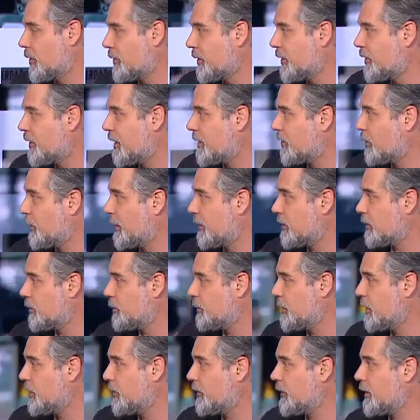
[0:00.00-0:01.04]
the sentimental
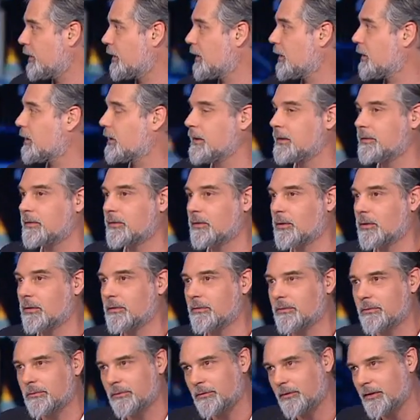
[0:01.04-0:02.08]
music, it's got
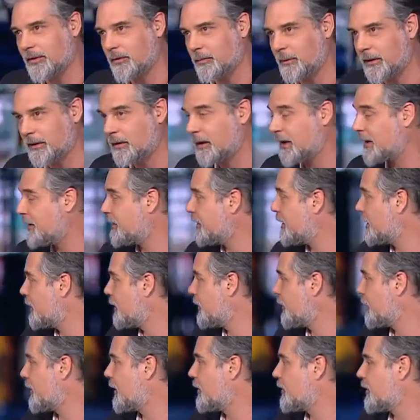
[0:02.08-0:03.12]
sentimental
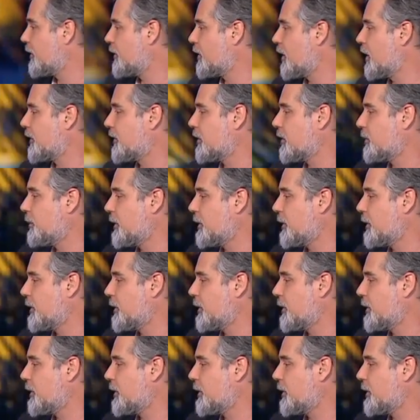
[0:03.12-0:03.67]
ideas. They're just asking